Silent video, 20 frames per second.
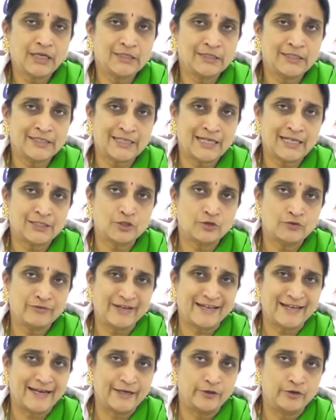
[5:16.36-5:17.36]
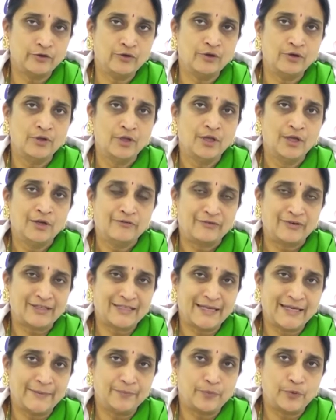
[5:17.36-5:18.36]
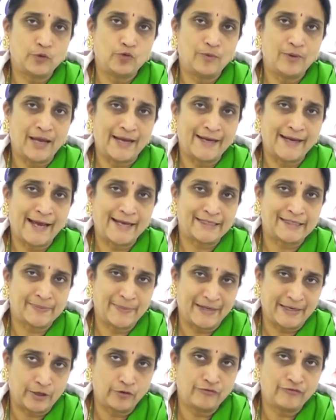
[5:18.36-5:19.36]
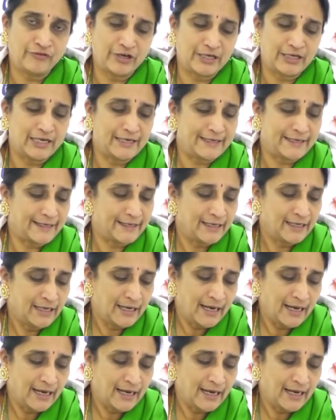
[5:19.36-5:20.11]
This also we can do for the enhancement of fertility.